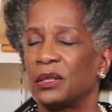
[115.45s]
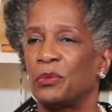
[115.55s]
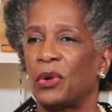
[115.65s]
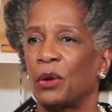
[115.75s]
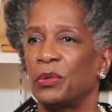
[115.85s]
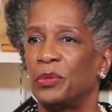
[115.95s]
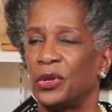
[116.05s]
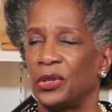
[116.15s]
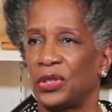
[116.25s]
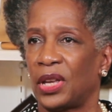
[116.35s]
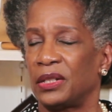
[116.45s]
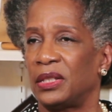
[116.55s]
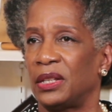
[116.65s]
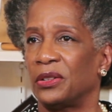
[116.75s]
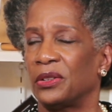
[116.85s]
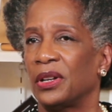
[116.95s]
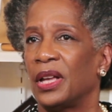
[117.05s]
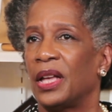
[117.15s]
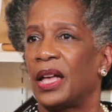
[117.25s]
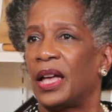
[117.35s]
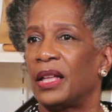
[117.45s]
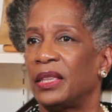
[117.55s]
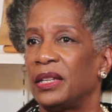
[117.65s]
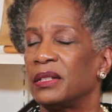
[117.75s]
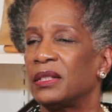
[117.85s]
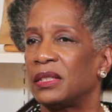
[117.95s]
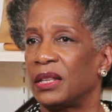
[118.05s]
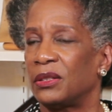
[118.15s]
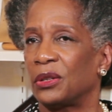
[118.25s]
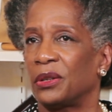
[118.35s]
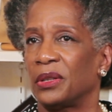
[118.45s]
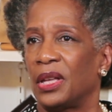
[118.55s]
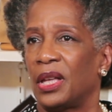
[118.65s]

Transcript: to Barbara Bush at a dinner at Lincoln Center.